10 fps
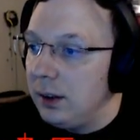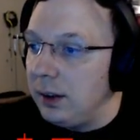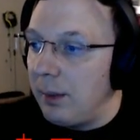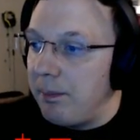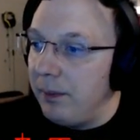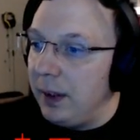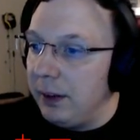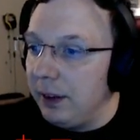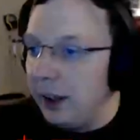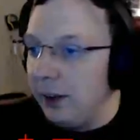Yep, there
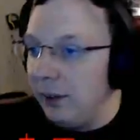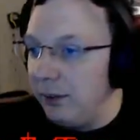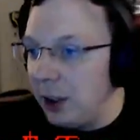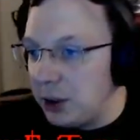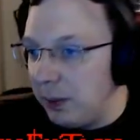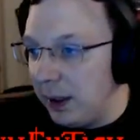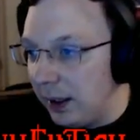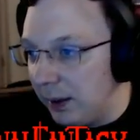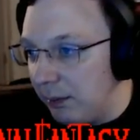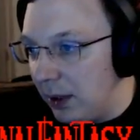we go. Much
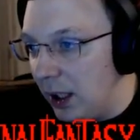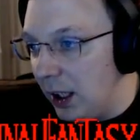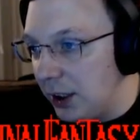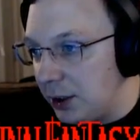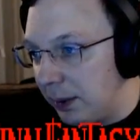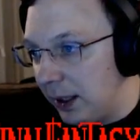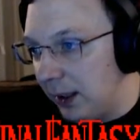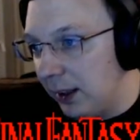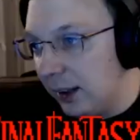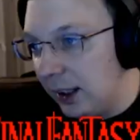better. Much
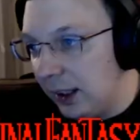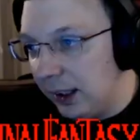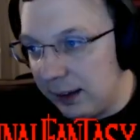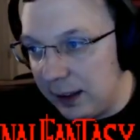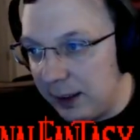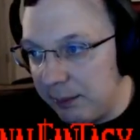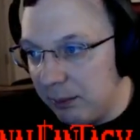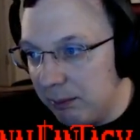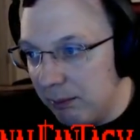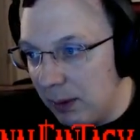better. I like that.
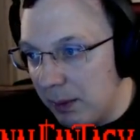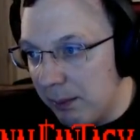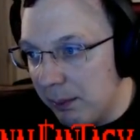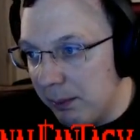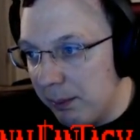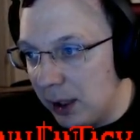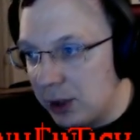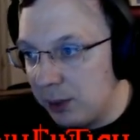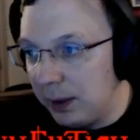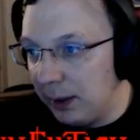
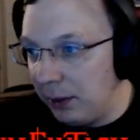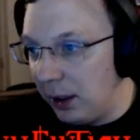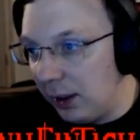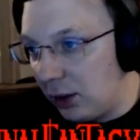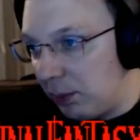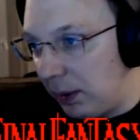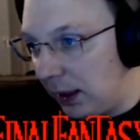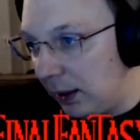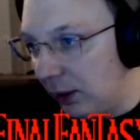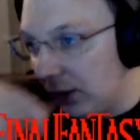Much better. I'm gonna expand
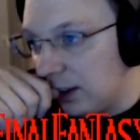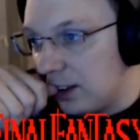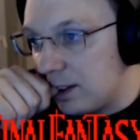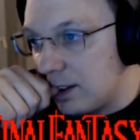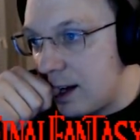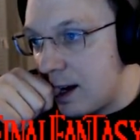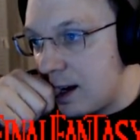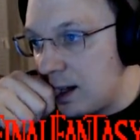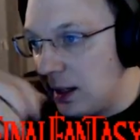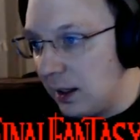those on the side.